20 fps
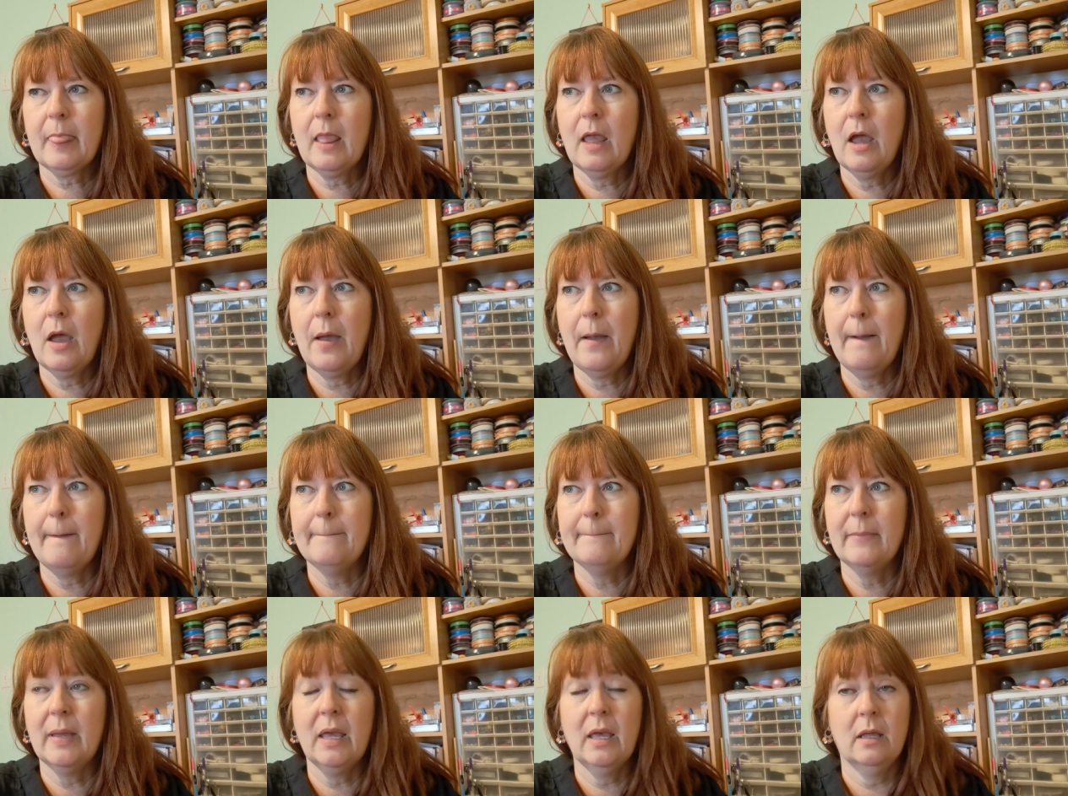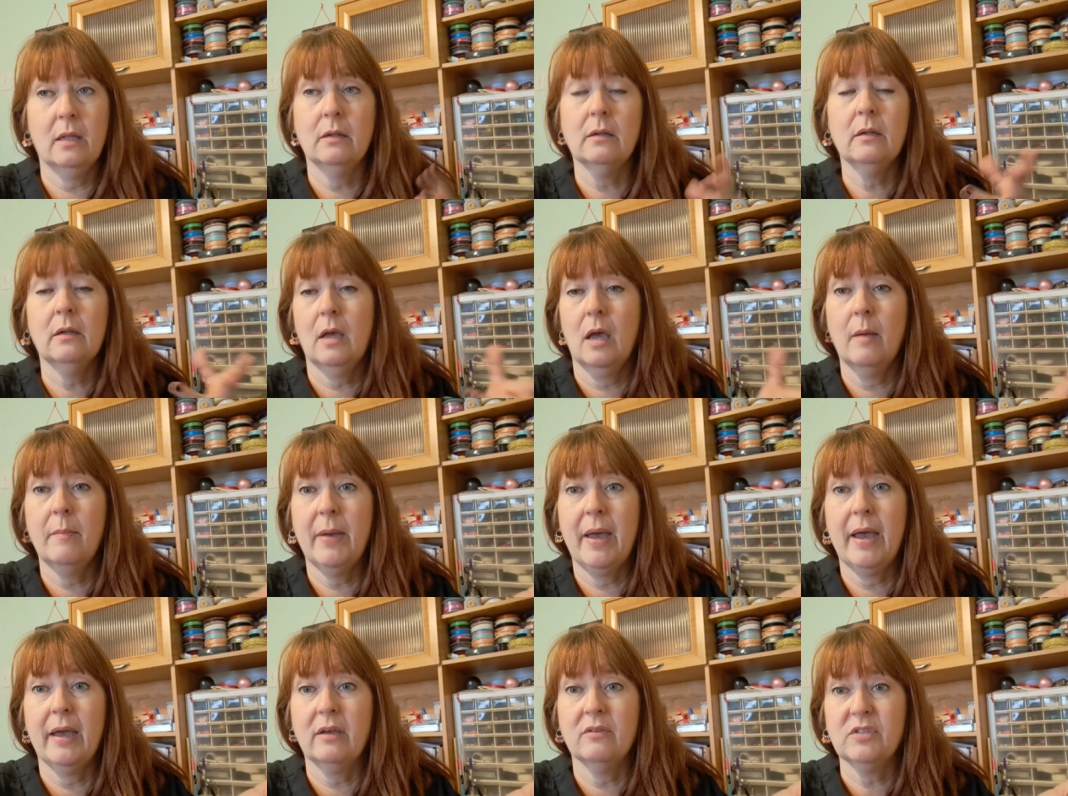um, and a
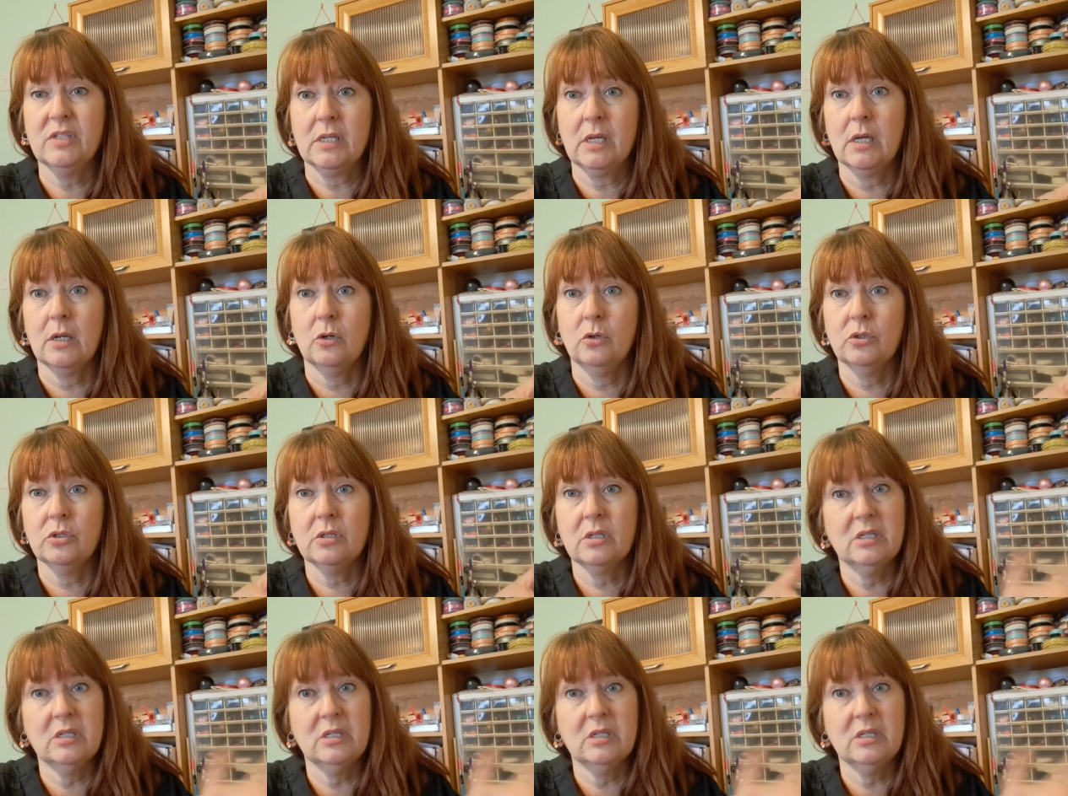bag of Skittles